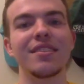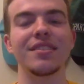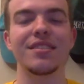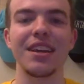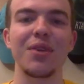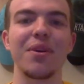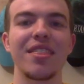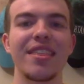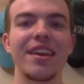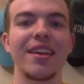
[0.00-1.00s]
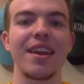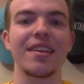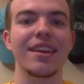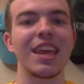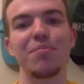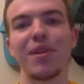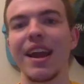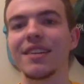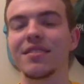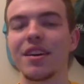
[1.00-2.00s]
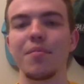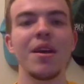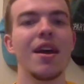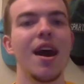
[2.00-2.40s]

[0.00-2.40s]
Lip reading: to stick with it, and to keep your heads up